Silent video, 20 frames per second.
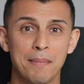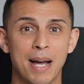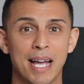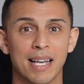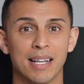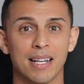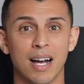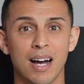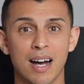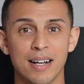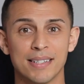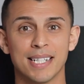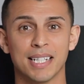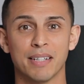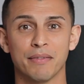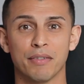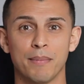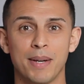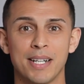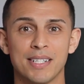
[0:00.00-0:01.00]
My contact
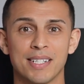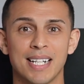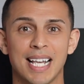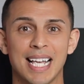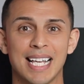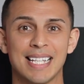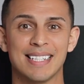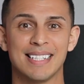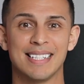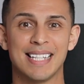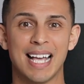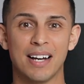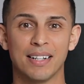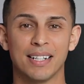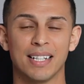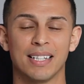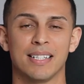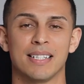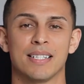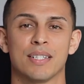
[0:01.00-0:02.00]
information is
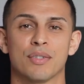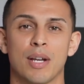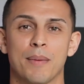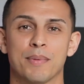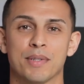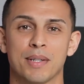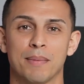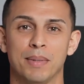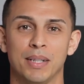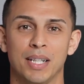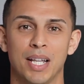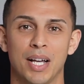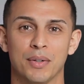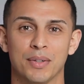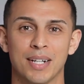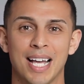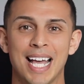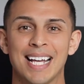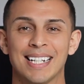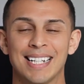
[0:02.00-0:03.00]
down in the description
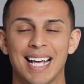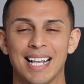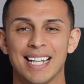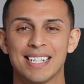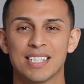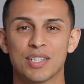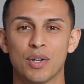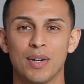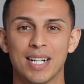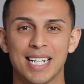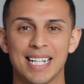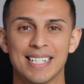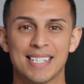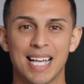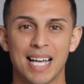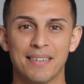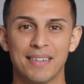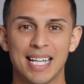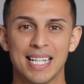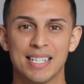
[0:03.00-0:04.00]
below. Now let's go ahead and
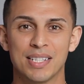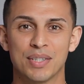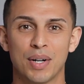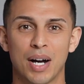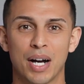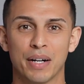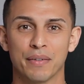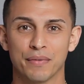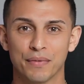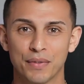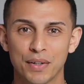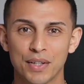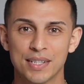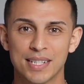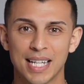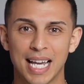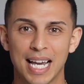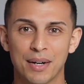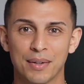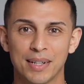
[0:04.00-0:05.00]
dive into our
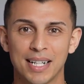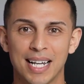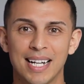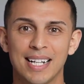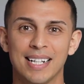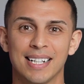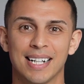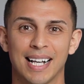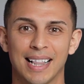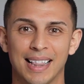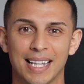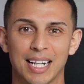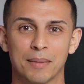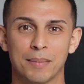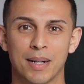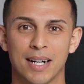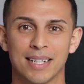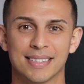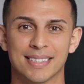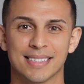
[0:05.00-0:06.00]
first area,
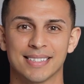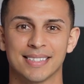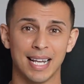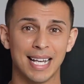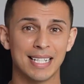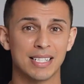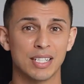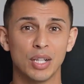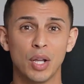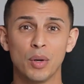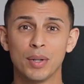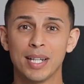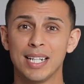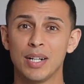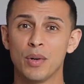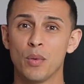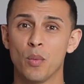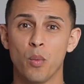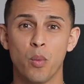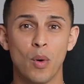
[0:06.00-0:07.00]
Clermont. It's
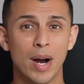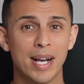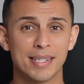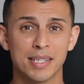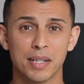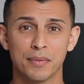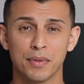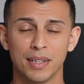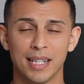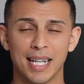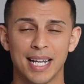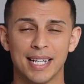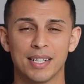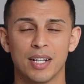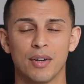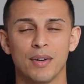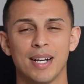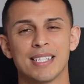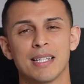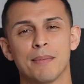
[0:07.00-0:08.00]
located west of
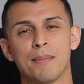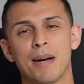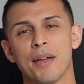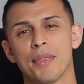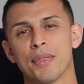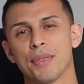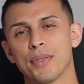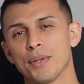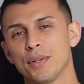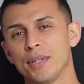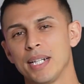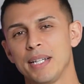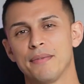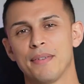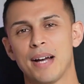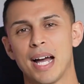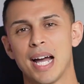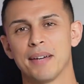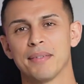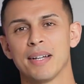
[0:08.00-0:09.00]
Orlando. It's about
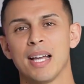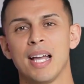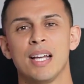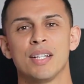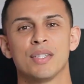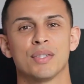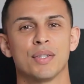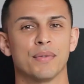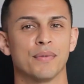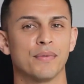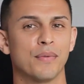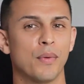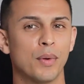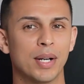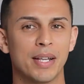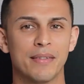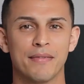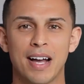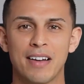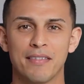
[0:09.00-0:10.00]
35 to
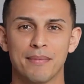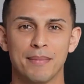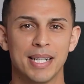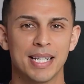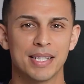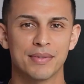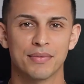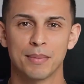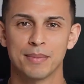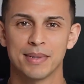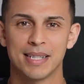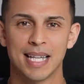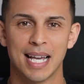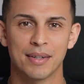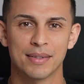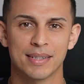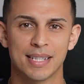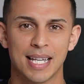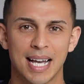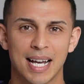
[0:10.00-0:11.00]
45 minutes from
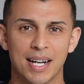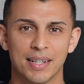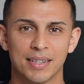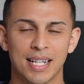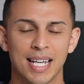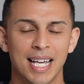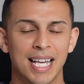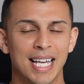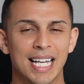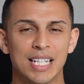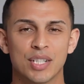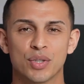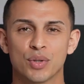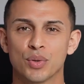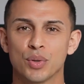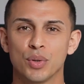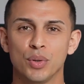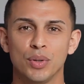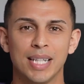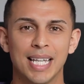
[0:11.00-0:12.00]
downtown. It
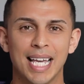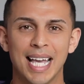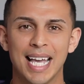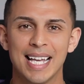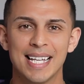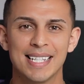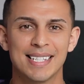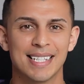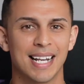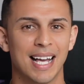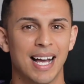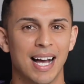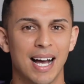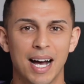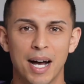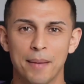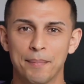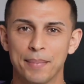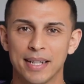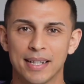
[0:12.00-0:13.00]
truly is an
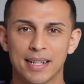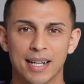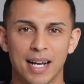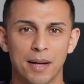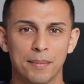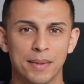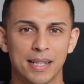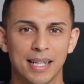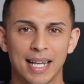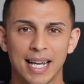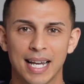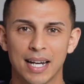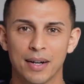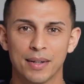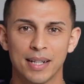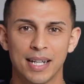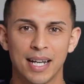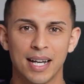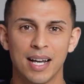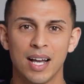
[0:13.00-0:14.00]
up and coming
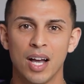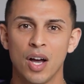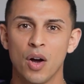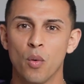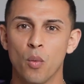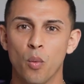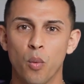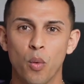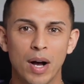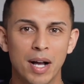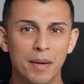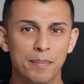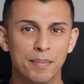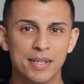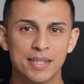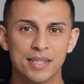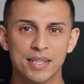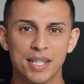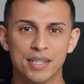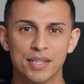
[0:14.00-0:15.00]
area, well
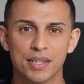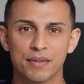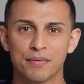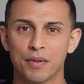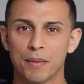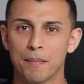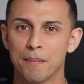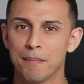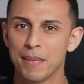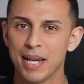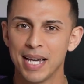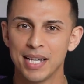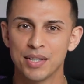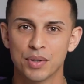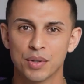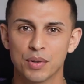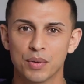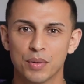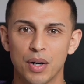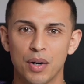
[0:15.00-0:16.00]
positioned for
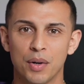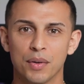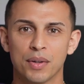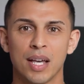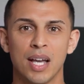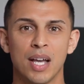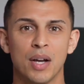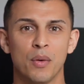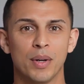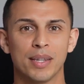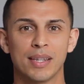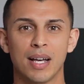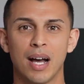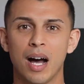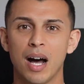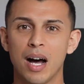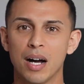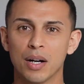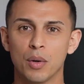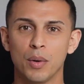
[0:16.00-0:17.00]
major growth with the
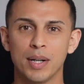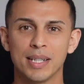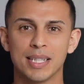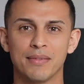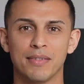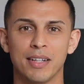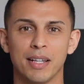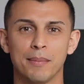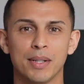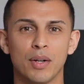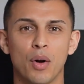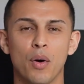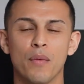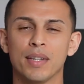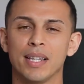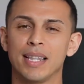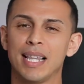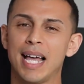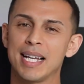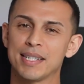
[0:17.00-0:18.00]
ongoing development
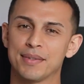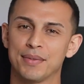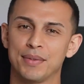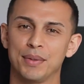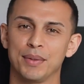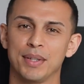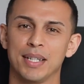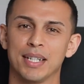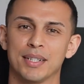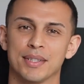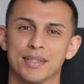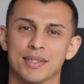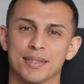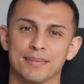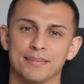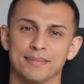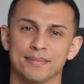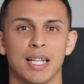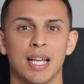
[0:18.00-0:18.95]
over the last few years.